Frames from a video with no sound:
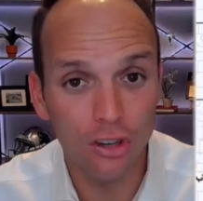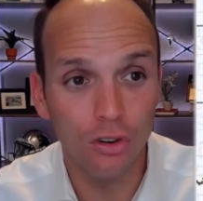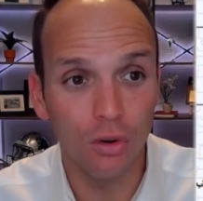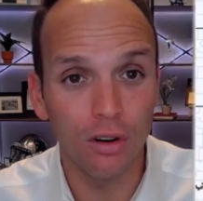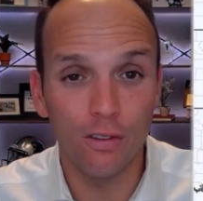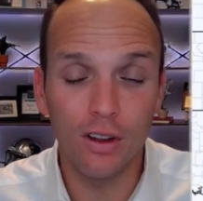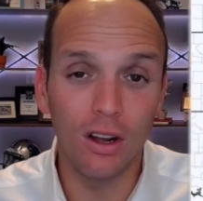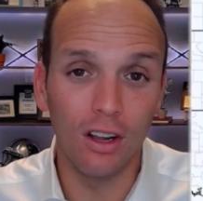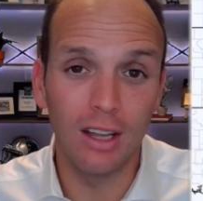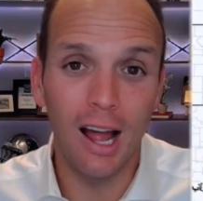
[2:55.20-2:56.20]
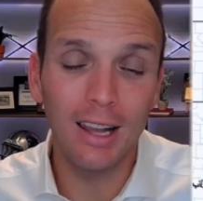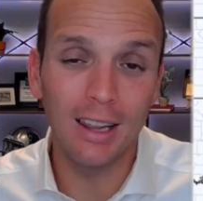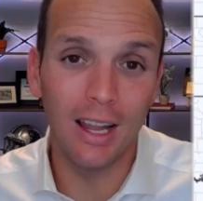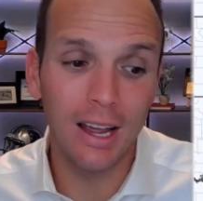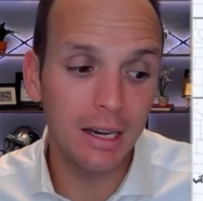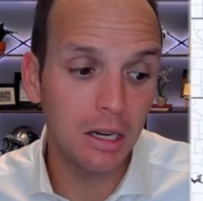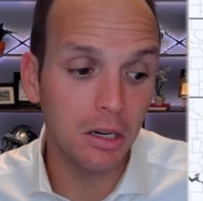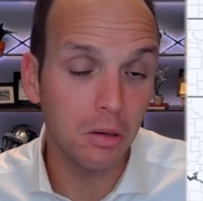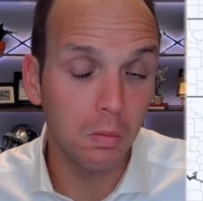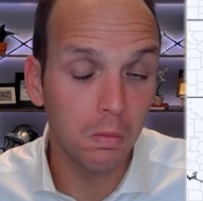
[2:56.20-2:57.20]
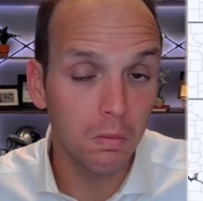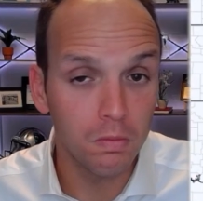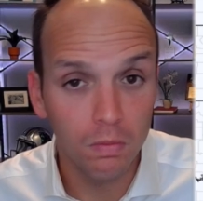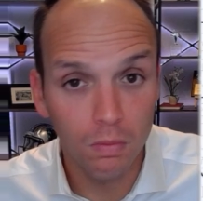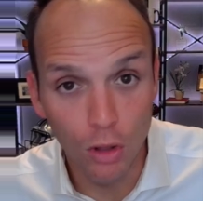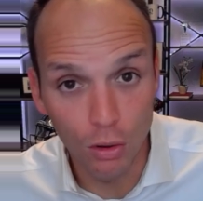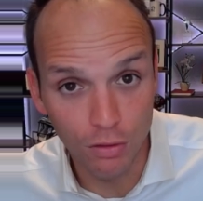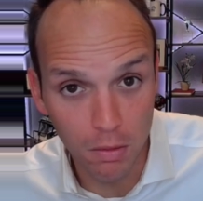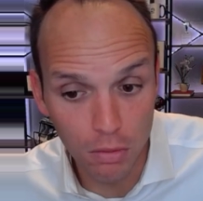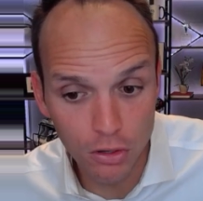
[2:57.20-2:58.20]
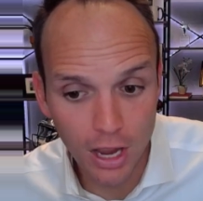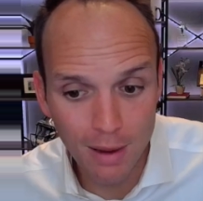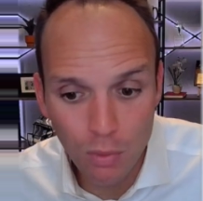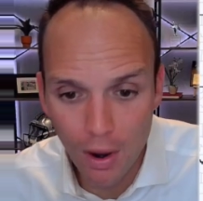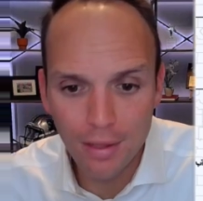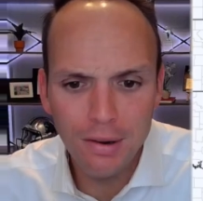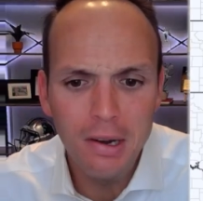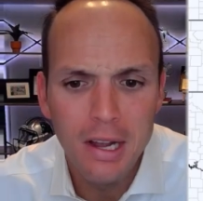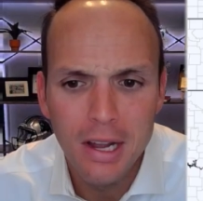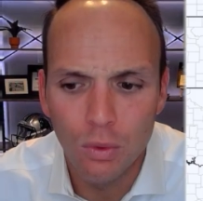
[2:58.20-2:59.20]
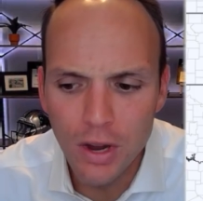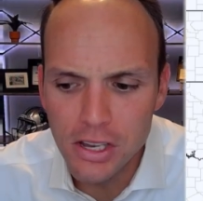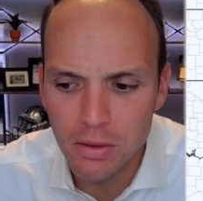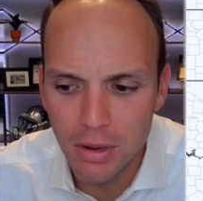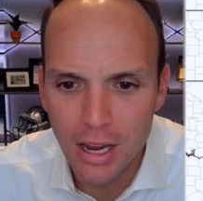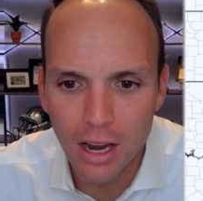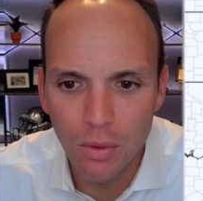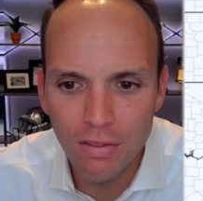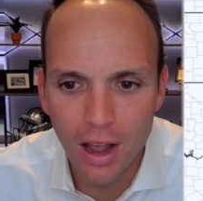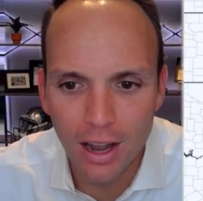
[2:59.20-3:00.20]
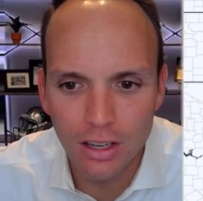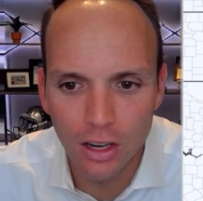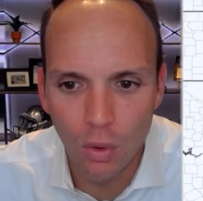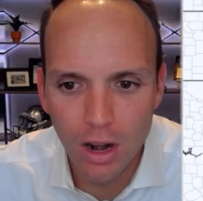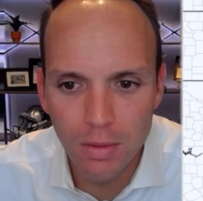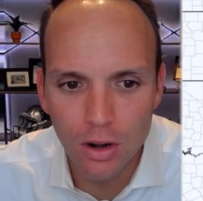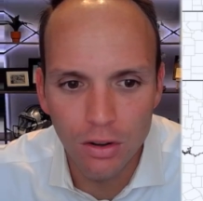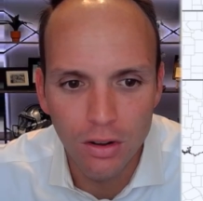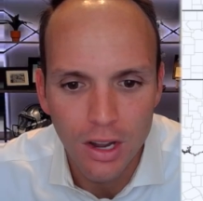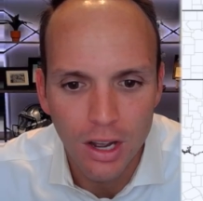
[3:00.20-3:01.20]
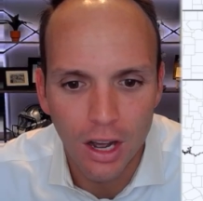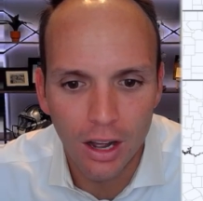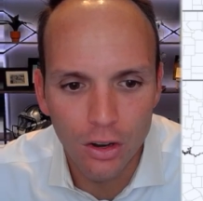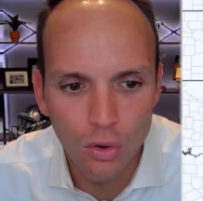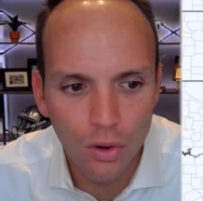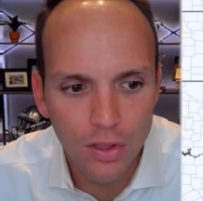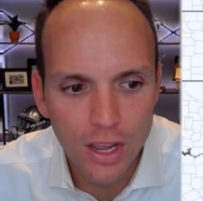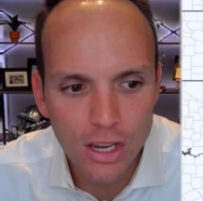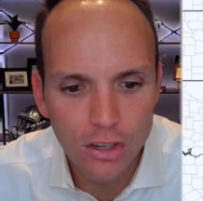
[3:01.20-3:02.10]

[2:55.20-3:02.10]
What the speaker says: are going to feel a lot like November type weather. Reason being, we've got quite a bit of northeast